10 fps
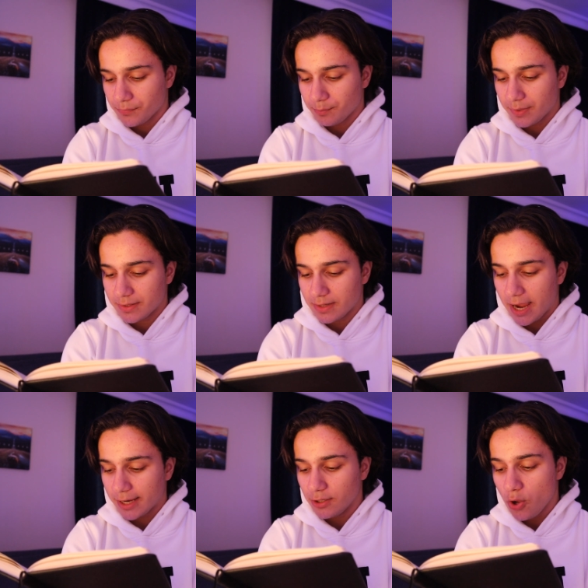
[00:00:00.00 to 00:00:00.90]
but
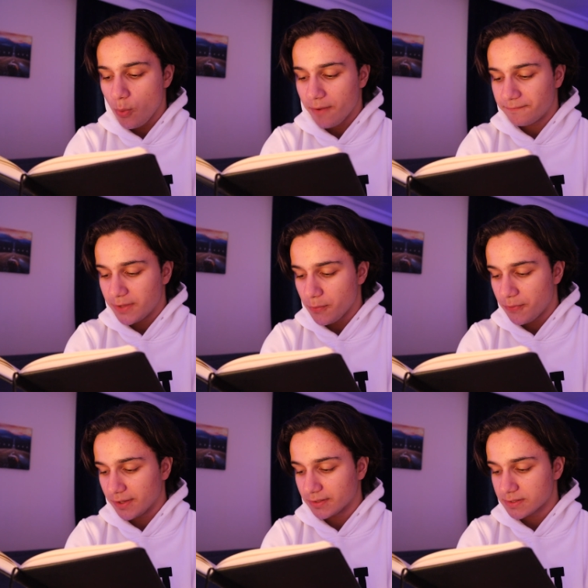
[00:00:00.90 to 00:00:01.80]
I know a few
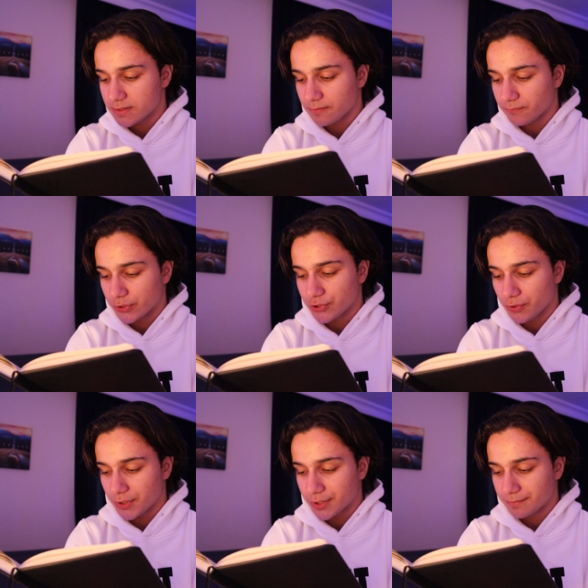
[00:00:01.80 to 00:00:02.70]
things for
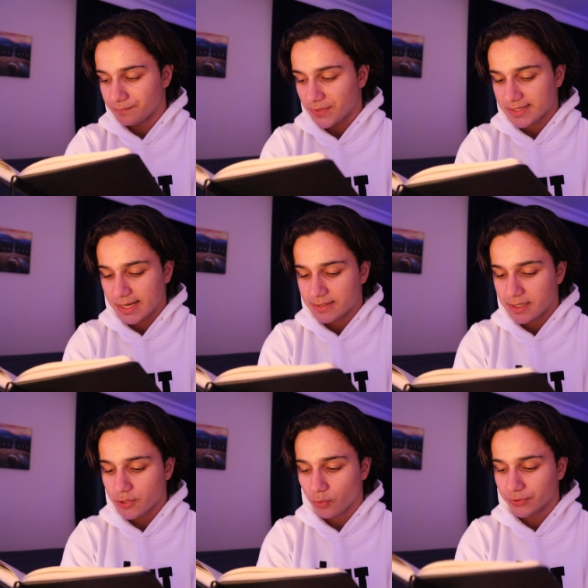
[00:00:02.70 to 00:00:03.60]
sure. As an
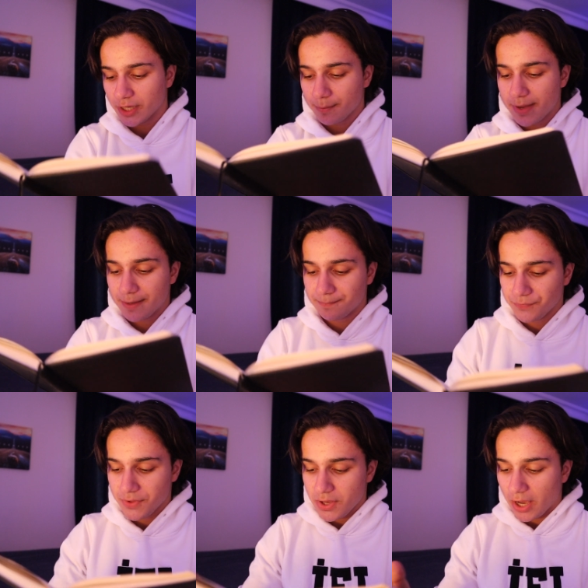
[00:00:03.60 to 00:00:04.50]
18-year-old young man,
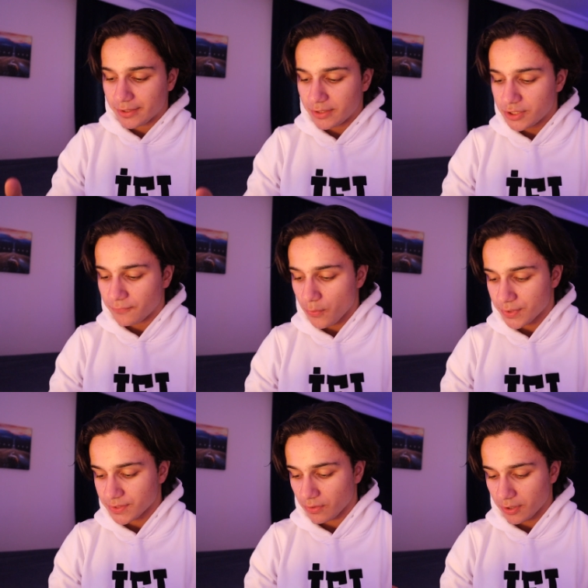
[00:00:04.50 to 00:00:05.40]
I need to
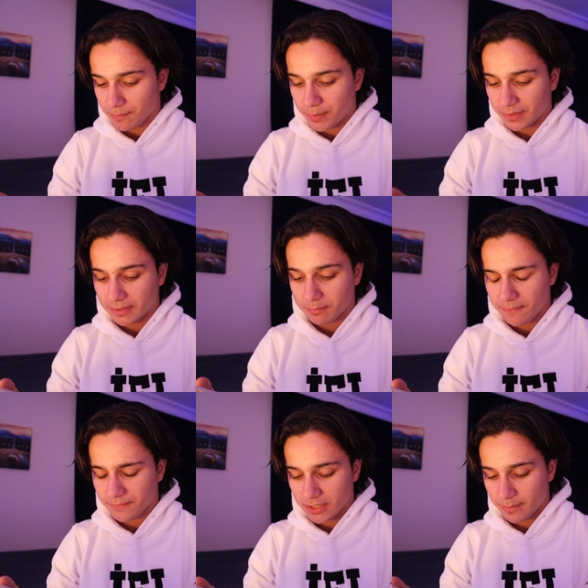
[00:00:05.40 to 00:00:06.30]
focus on building my
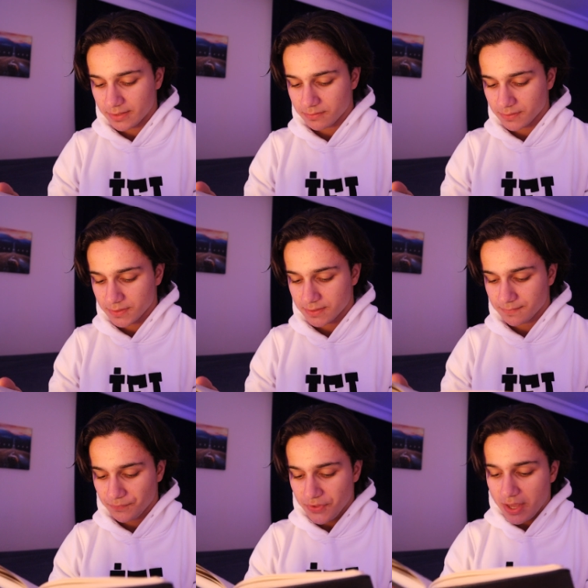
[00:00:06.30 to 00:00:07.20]
fundamentals.
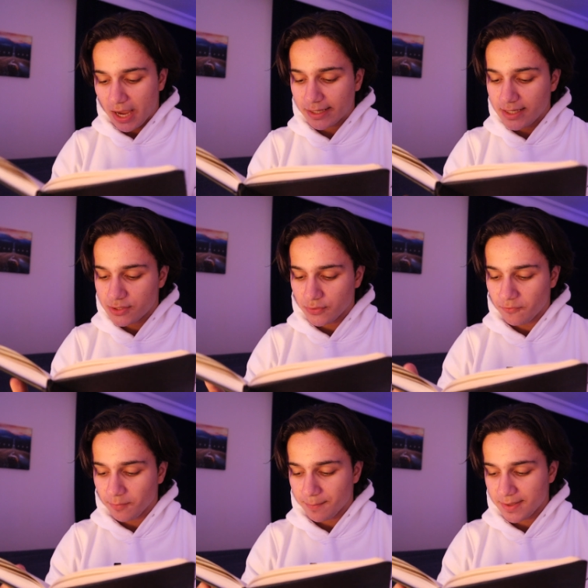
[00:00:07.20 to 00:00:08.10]
I need to
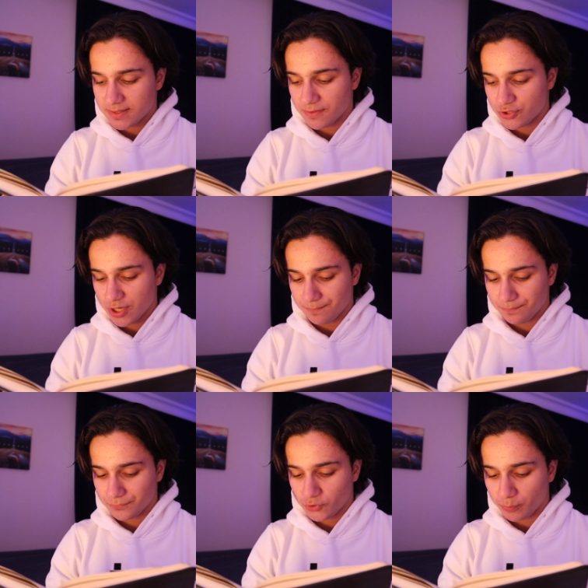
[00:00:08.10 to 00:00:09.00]
give my best in the
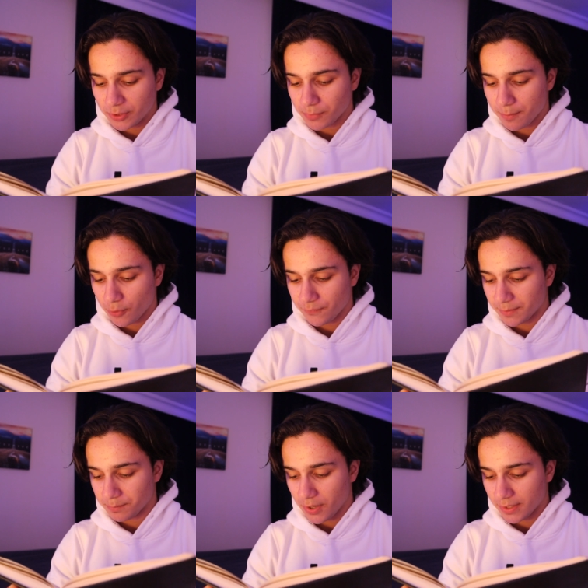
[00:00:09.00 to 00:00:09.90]
gym to build my
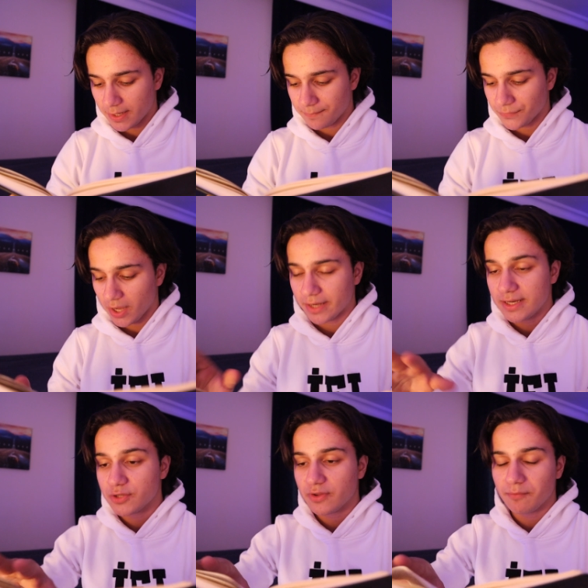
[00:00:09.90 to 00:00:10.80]
perfect body. I
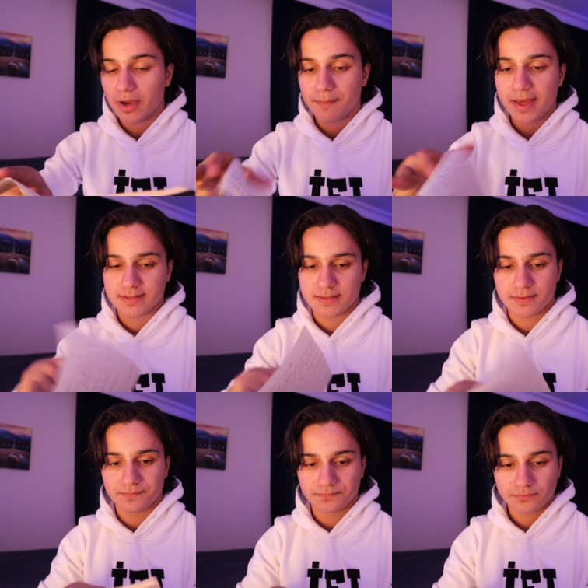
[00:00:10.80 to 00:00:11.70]
need to give my best